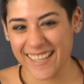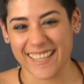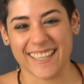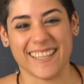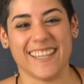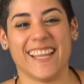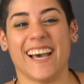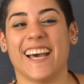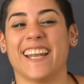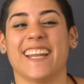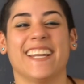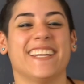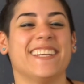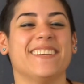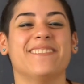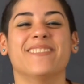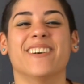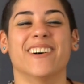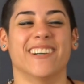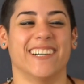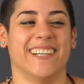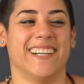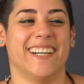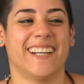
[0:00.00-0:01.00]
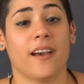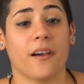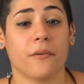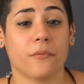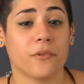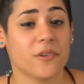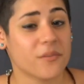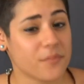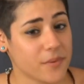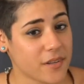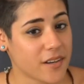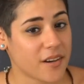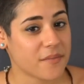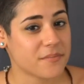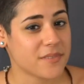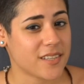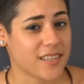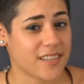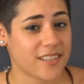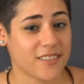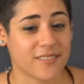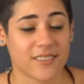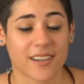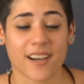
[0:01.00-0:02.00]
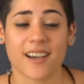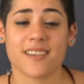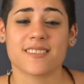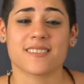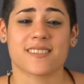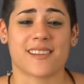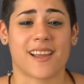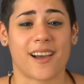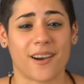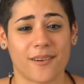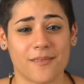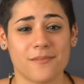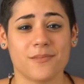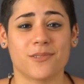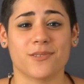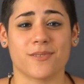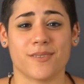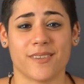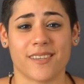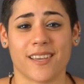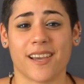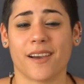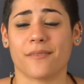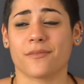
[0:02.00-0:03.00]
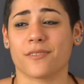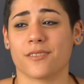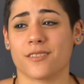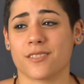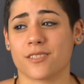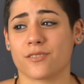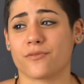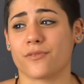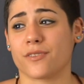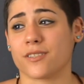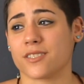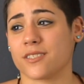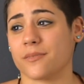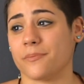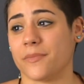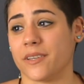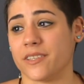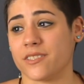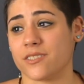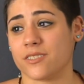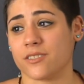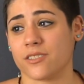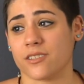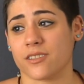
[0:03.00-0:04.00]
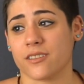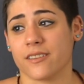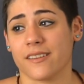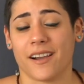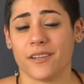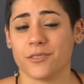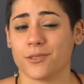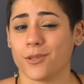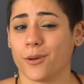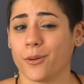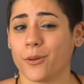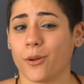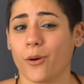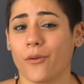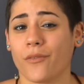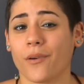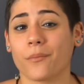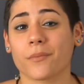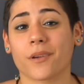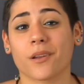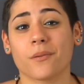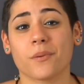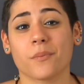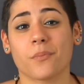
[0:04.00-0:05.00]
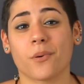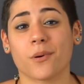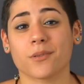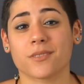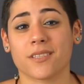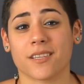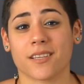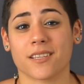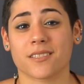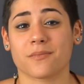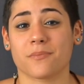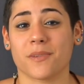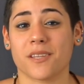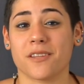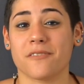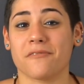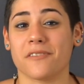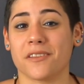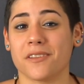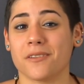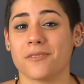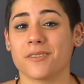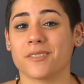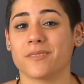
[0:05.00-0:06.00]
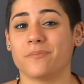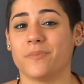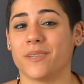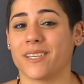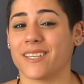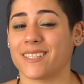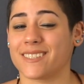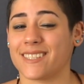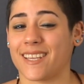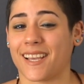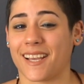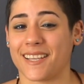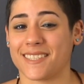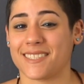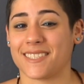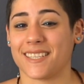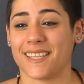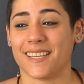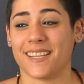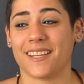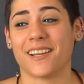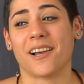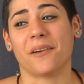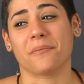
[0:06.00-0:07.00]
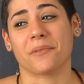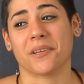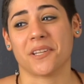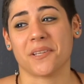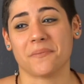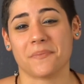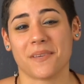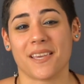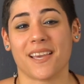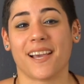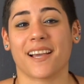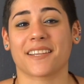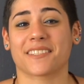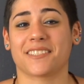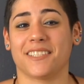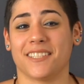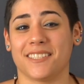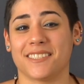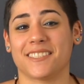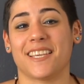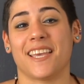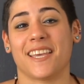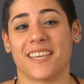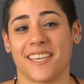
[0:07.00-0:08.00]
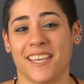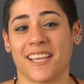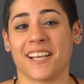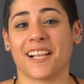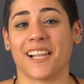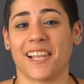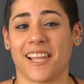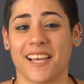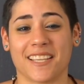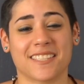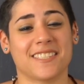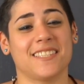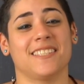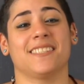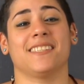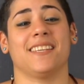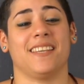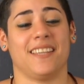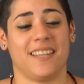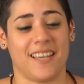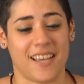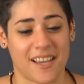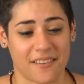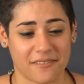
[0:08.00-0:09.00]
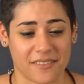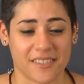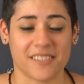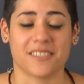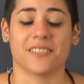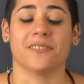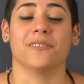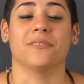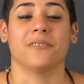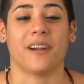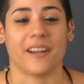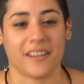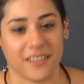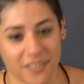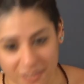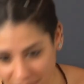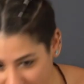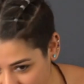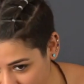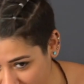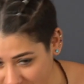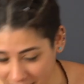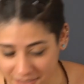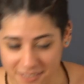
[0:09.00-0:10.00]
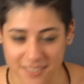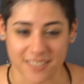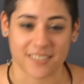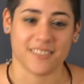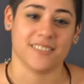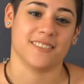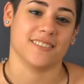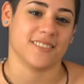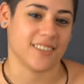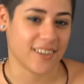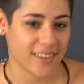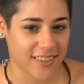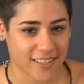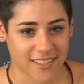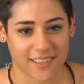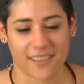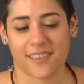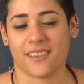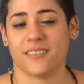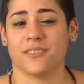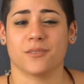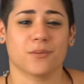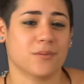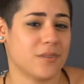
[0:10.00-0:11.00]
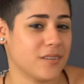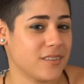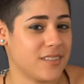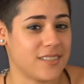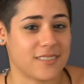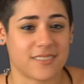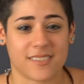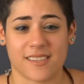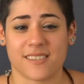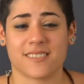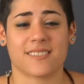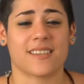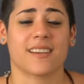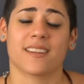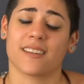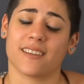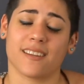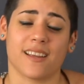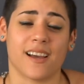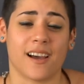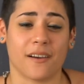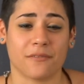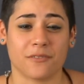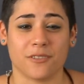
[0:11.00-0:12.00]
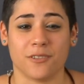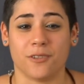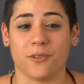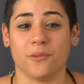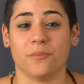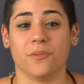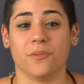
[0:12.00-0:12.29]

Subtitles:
not anymore. I will be updating you guys on how I'm doing after this first semester. I don't know if I'm gonna be posting as many videos because like I said, I'm gonna be actually taking classes and having to write notes and study and do all these things I didn't have to do